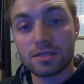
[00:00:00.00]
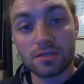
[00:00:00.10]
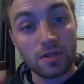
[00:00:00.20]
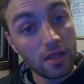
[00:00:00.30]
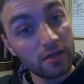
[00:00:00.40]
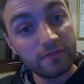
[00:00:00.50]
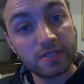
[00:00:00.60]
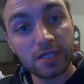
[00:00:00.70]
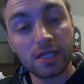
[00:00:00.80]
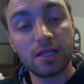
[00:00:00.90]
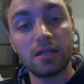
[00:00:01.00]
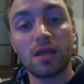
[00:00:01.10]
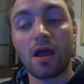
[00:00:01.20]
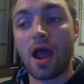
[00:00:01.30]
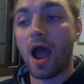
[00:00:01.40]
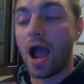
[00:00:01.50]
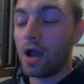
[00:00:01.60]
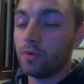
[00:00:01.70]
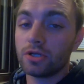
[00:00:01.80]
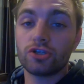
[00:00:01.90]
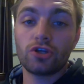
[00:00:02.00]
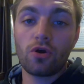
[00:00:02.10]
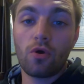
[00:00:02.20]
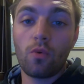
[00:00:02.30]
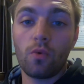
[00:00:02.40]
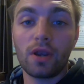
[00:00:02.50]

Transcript: So now that you've seen it, I want to show